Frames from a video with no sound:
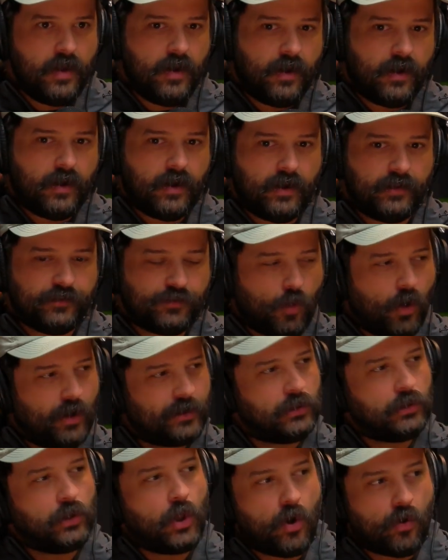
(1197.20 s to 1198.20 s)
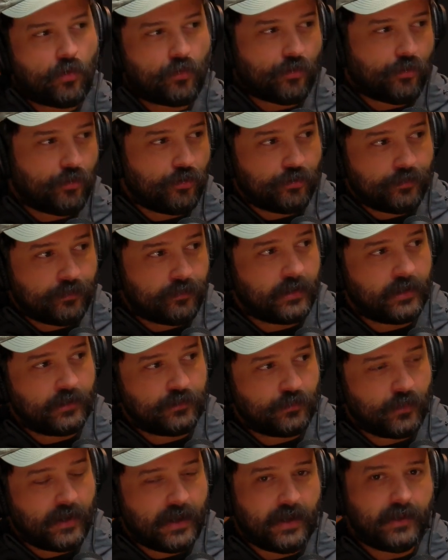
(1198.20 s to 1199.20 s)
It's quite a long room
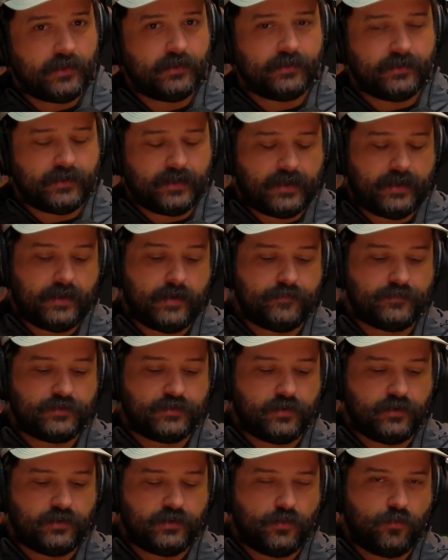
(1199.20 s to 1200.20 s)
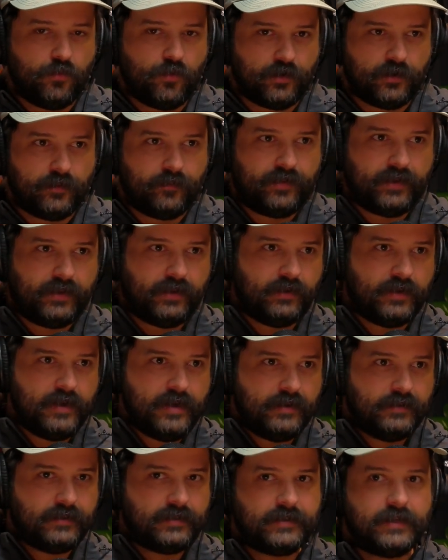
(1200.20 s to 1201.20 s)
as well, and so you want to be
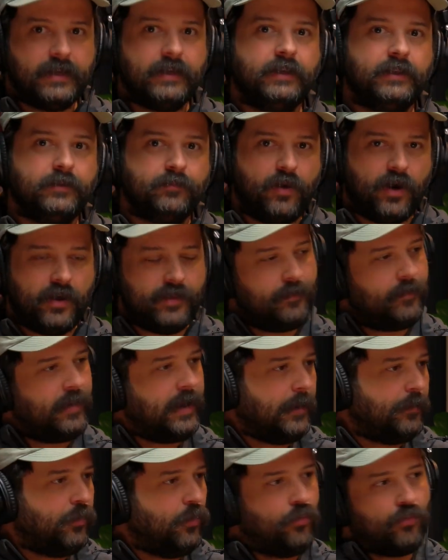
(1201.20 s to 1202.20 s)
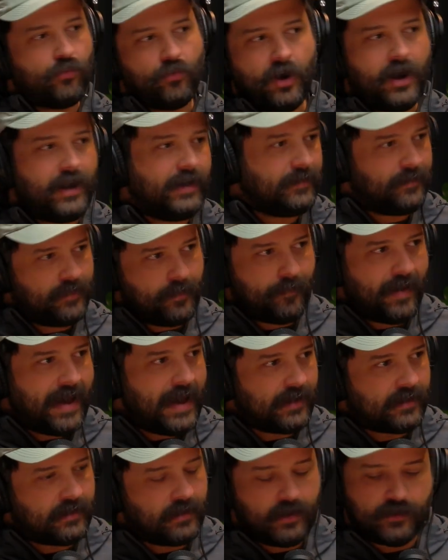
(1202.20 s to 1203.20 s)
seen by the people right at the
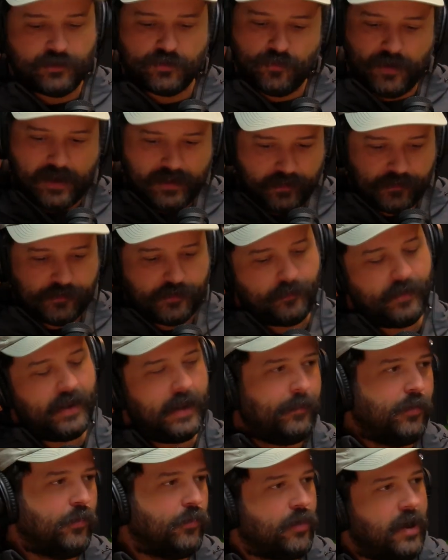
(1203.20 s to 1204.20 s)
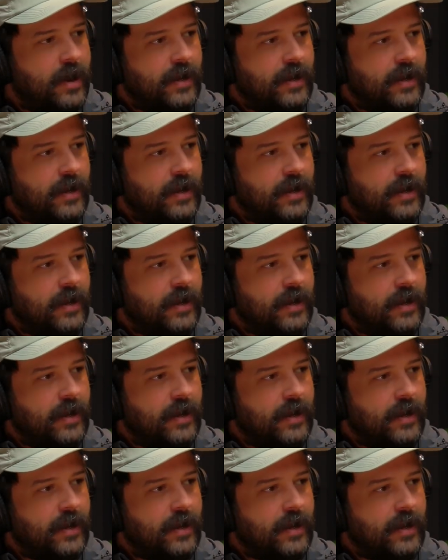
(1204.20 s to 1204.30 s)
back as well as the people right